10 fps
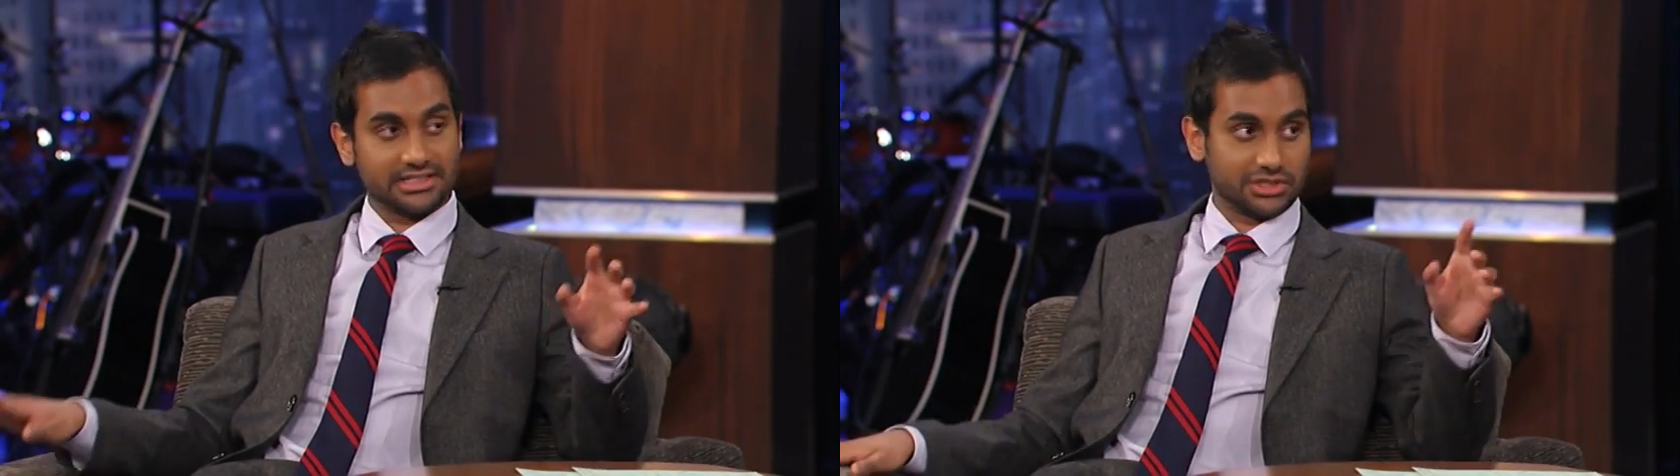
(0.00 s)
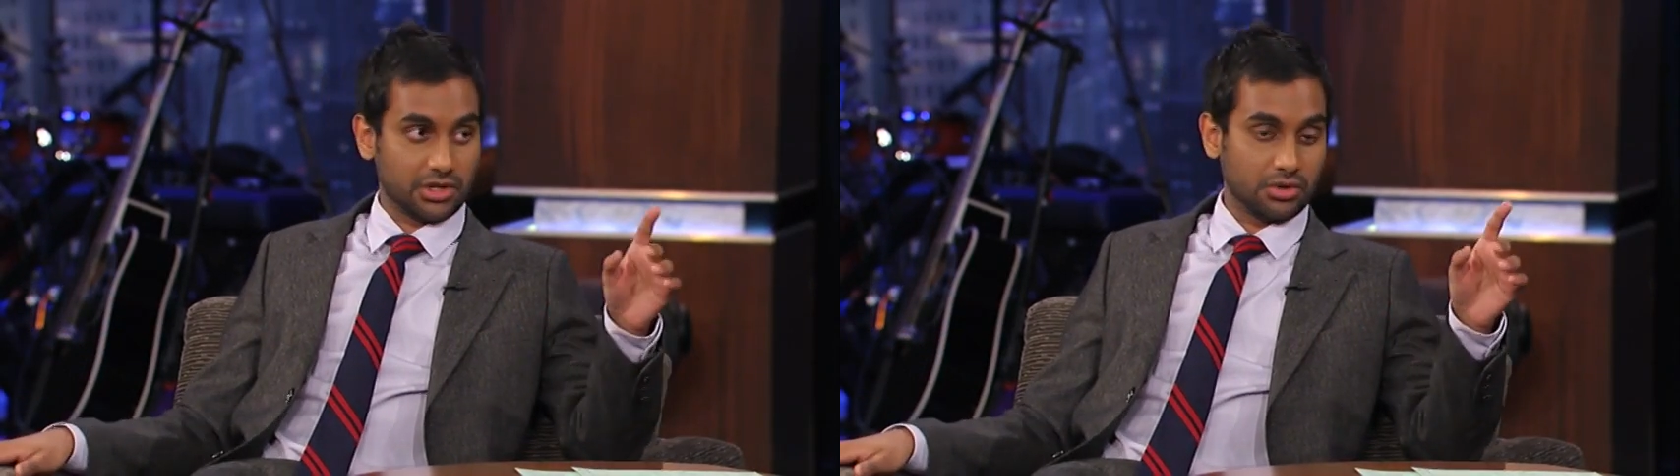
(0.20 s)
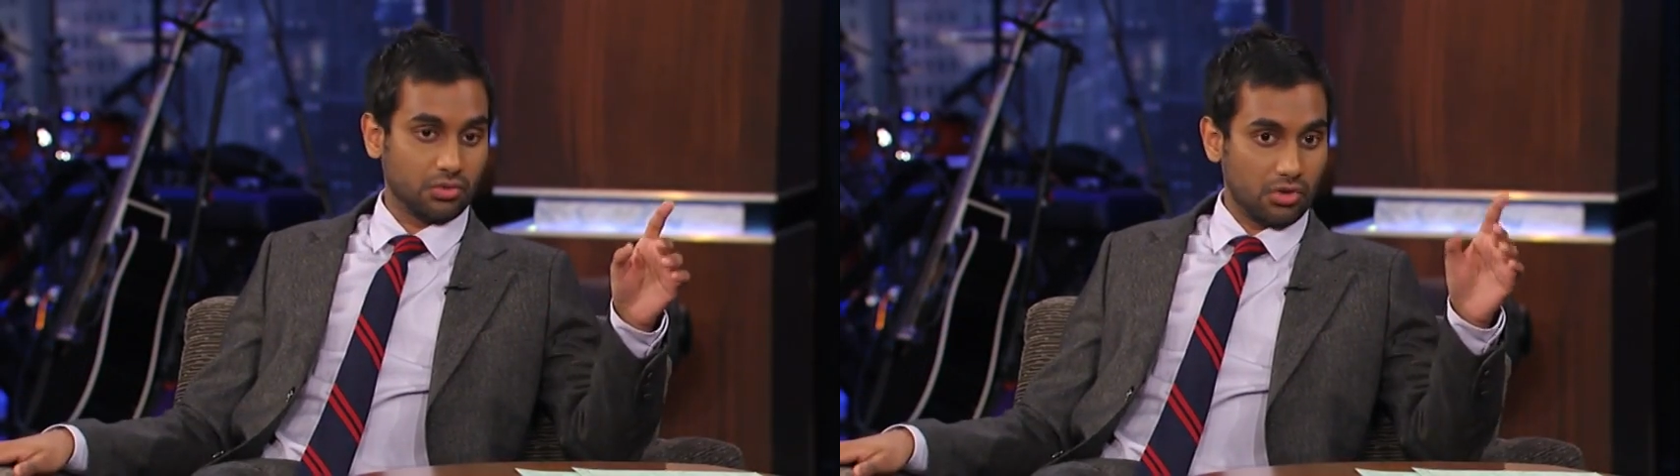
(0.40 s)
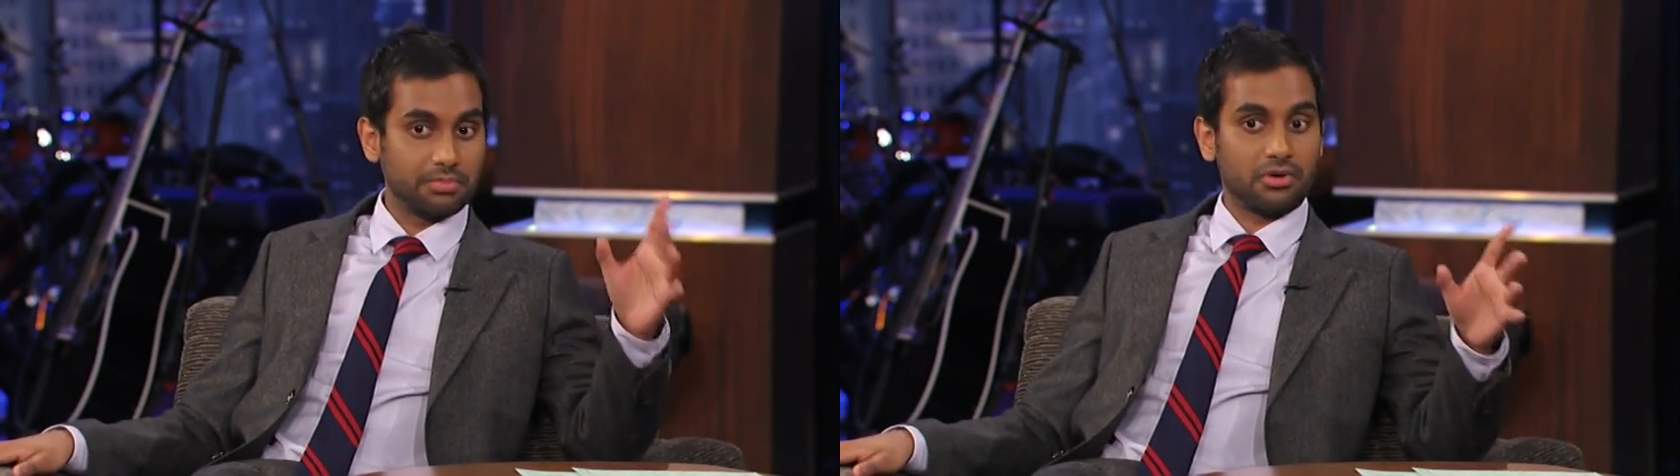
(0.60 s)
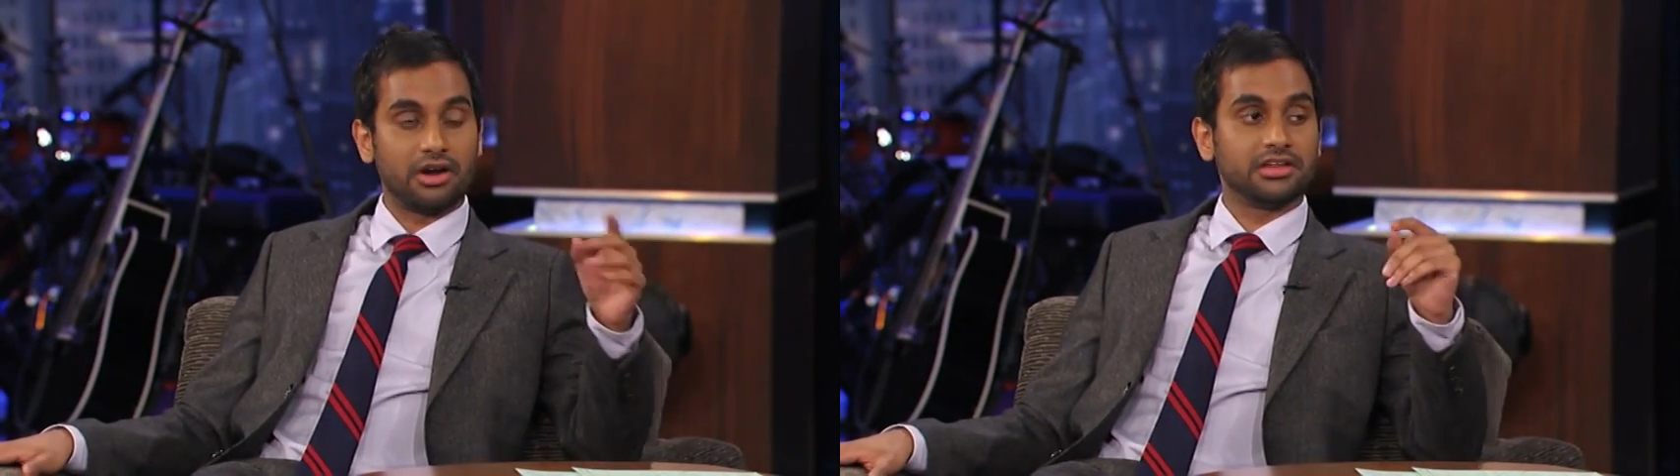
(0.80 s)
So
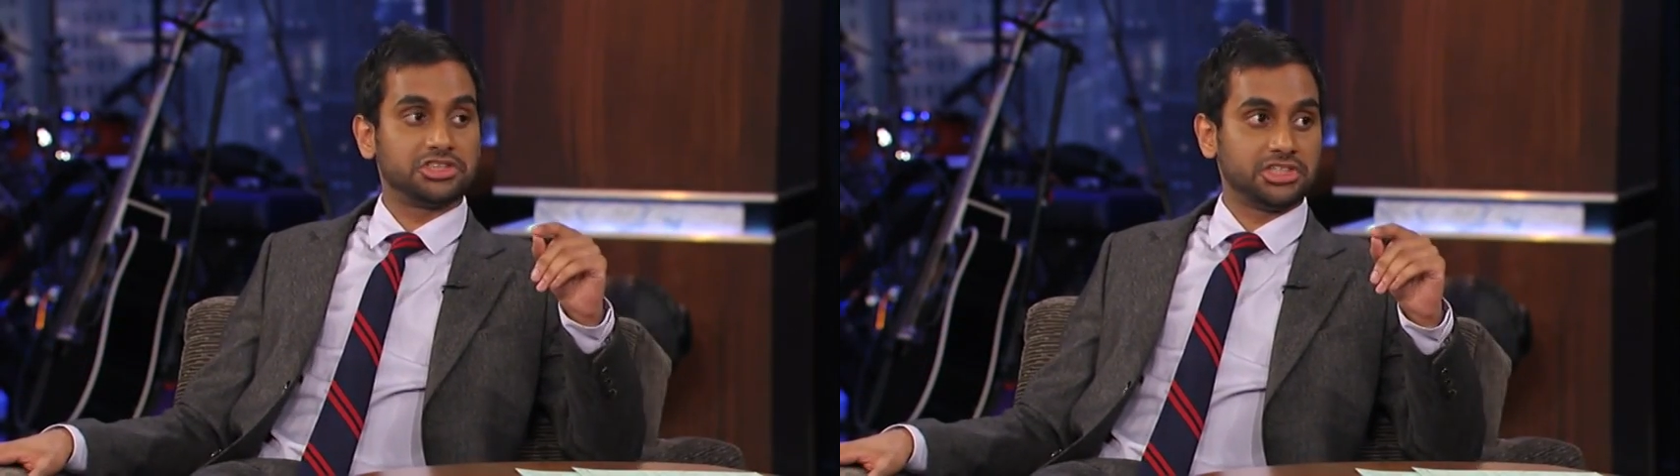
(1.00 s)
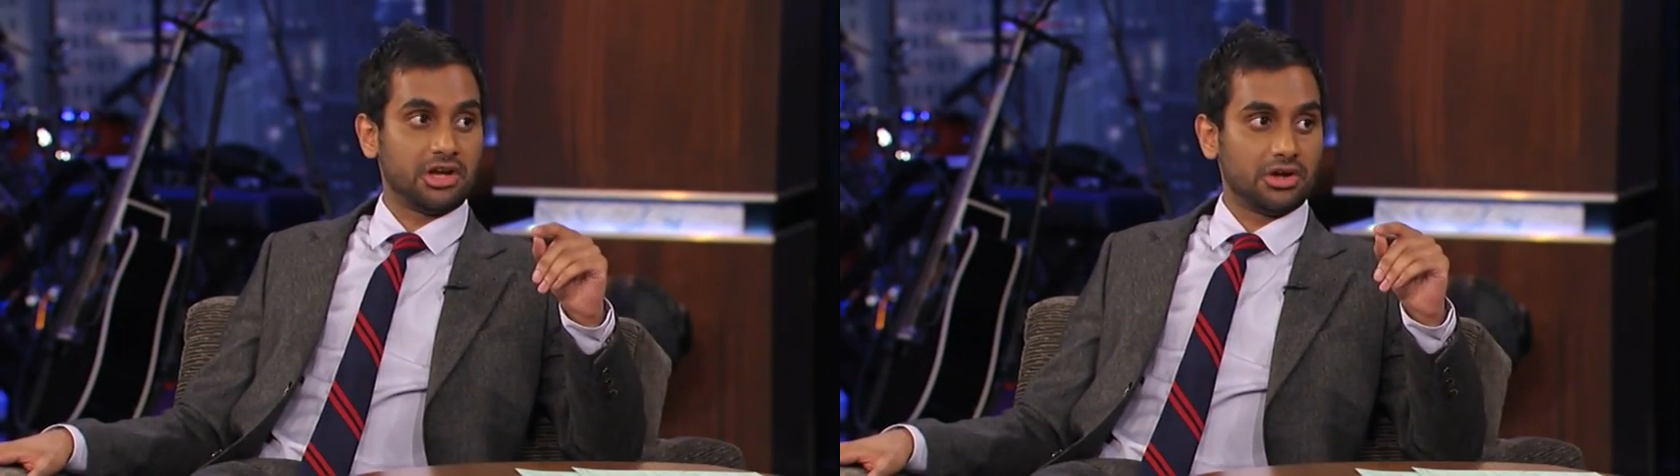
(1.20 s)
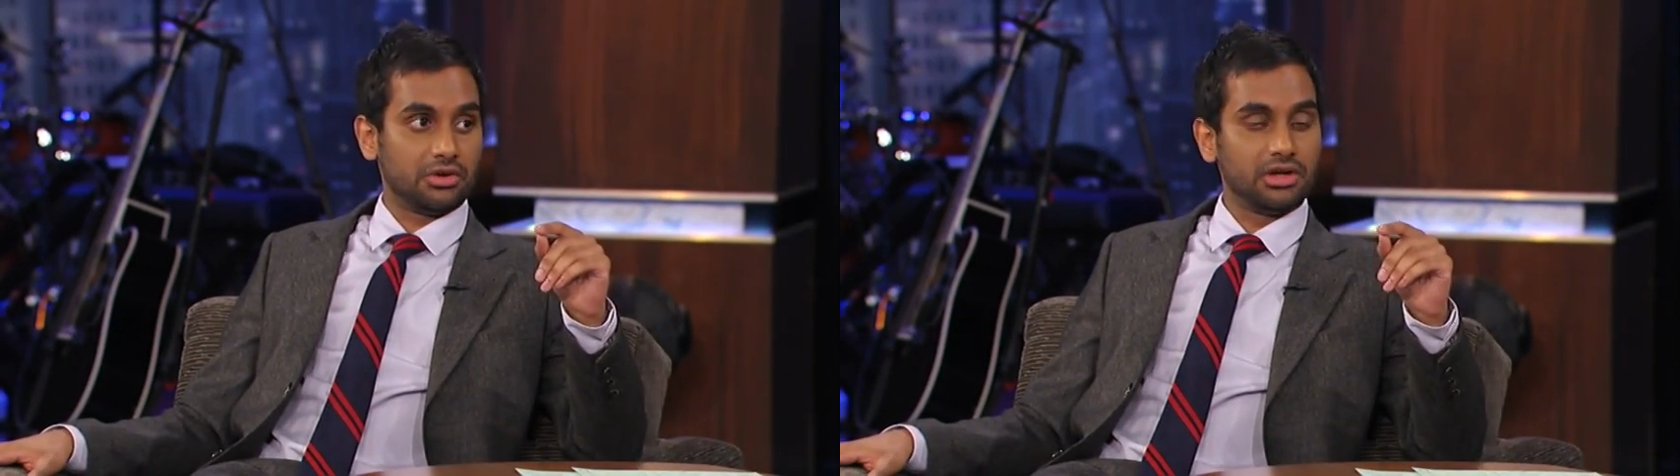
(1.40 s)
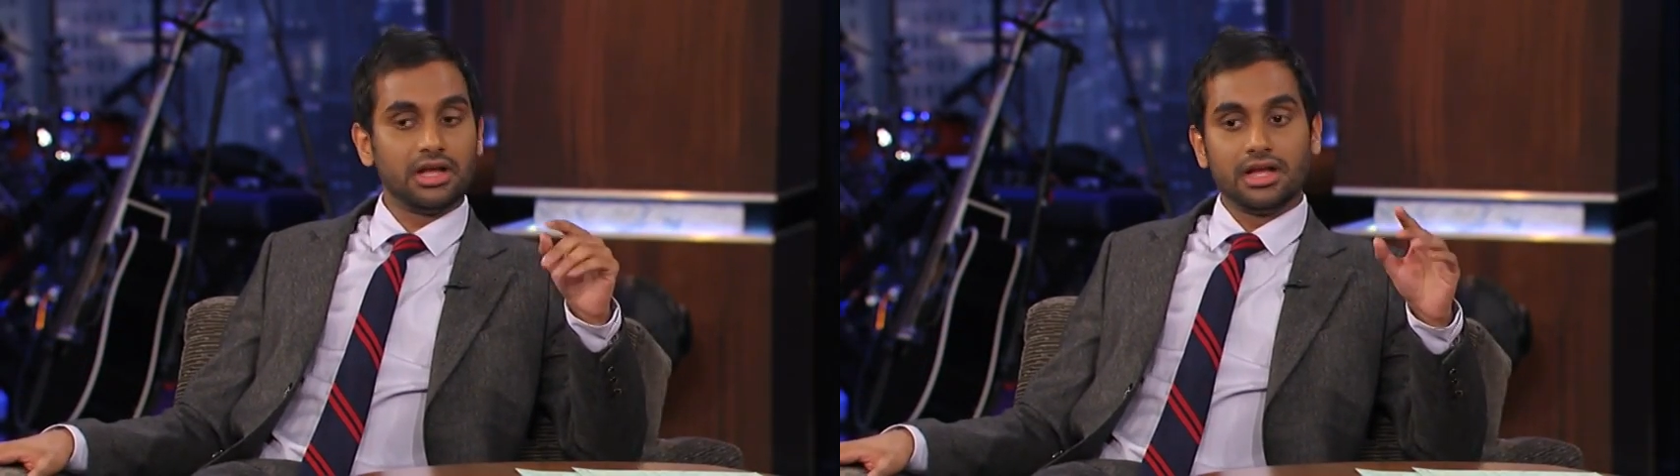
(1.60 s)
one part of the show,